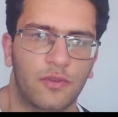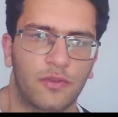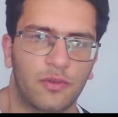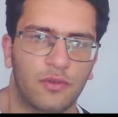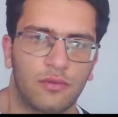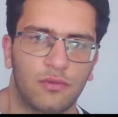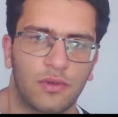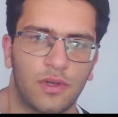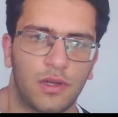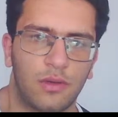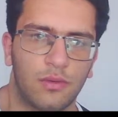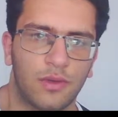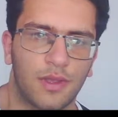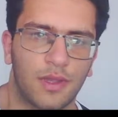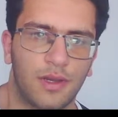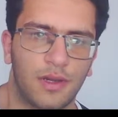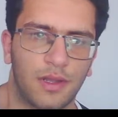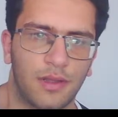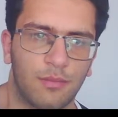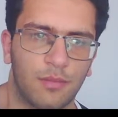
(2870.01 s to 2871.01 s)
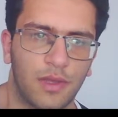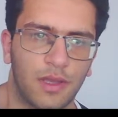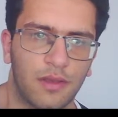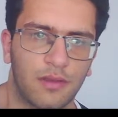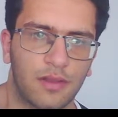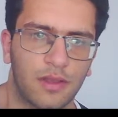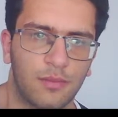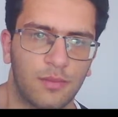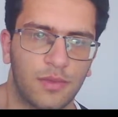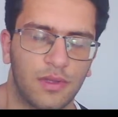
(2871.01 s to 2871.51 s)
So how can I
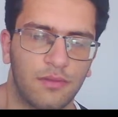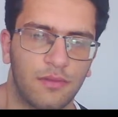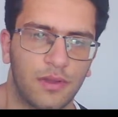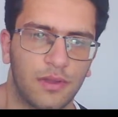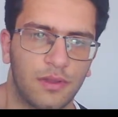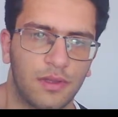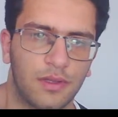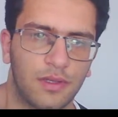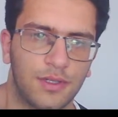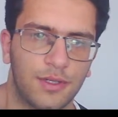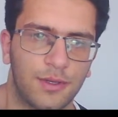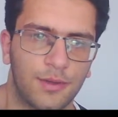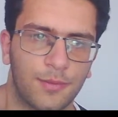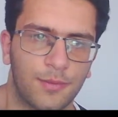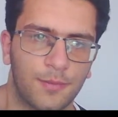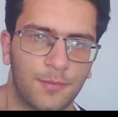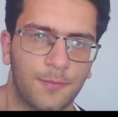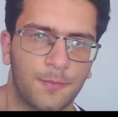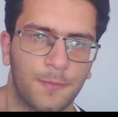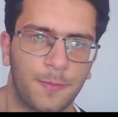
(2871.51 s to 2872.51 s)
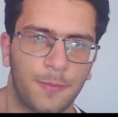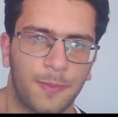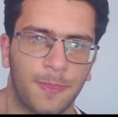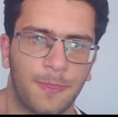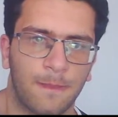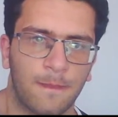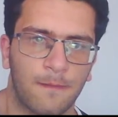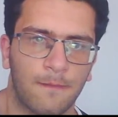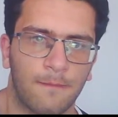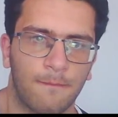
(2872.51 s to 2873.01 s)
make some advantage
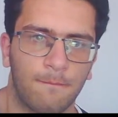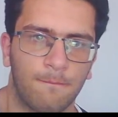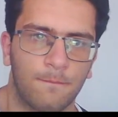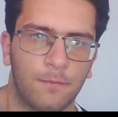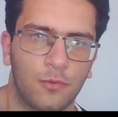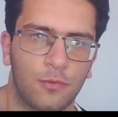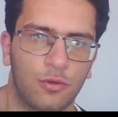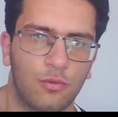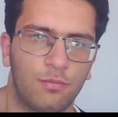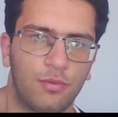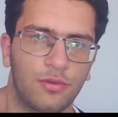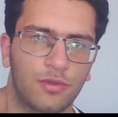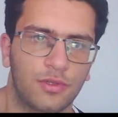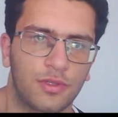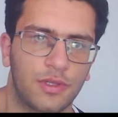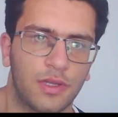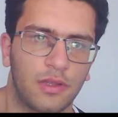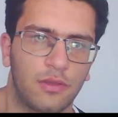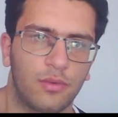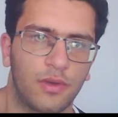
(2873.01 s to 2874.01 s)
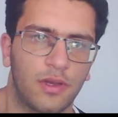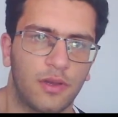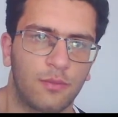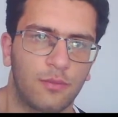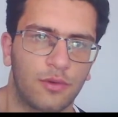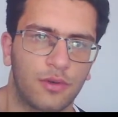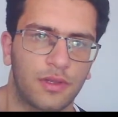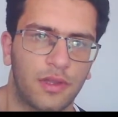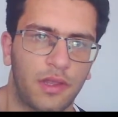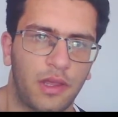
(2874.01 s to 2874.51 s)
to push that
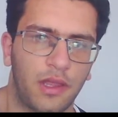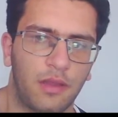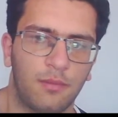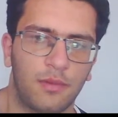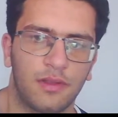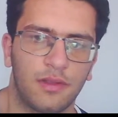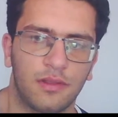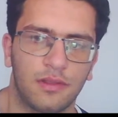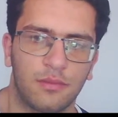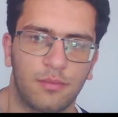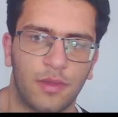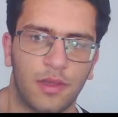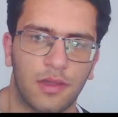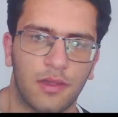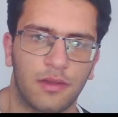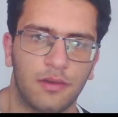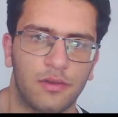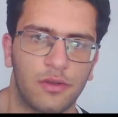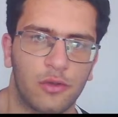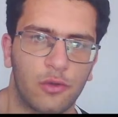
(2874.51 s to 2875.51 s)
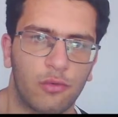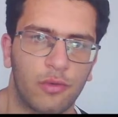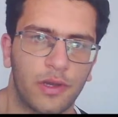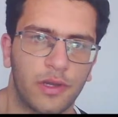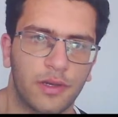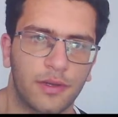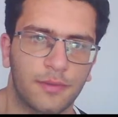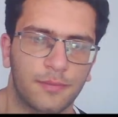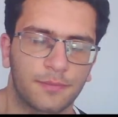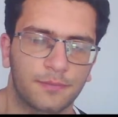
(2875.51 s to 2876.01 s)
one more time and make a new
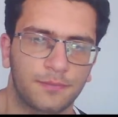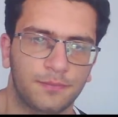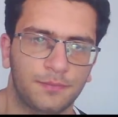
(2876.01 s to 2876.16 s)
queen?